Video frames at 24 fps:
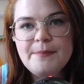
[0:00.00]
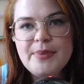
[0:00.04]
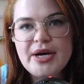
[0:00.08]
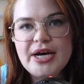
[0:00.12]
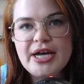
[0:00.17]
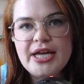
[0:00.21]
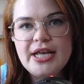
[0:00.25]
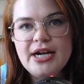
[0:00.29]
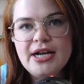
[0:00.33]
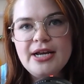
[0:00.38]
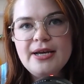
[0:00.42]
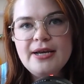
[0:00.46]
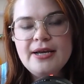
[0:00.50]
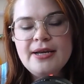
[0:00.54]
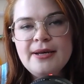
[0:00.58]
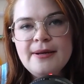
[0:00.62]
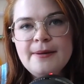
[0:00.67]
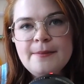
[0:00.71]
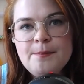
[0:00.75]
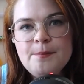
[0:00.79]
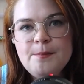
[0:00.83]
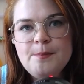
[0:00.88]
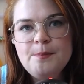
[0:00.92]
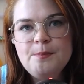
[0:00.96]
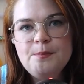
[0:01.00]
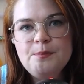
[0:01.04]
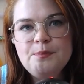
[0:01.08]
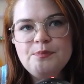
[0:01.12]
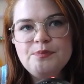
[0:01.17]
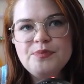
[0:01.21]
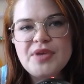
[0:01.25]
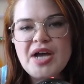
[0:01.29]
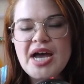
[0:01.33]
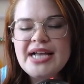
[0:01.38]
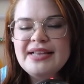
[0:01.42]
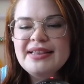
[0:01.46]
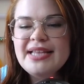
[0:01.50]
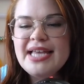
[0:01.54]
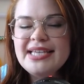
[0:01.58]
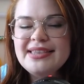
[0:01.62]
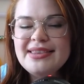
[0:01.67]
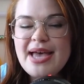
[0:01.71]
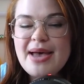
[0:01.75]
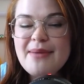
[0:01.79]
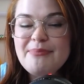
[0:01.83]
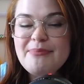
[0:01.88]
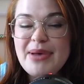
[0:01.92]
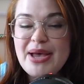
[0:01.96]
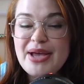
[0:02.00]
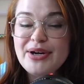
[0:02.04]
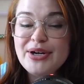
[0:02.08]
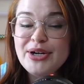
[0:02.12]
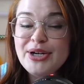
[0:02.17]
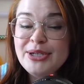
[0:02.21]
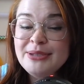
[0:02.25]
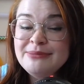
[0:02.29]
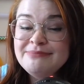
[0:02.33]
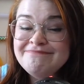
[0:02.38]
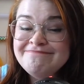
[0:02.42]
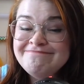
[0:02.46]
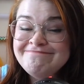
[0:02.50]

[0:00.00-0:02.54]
but I like that better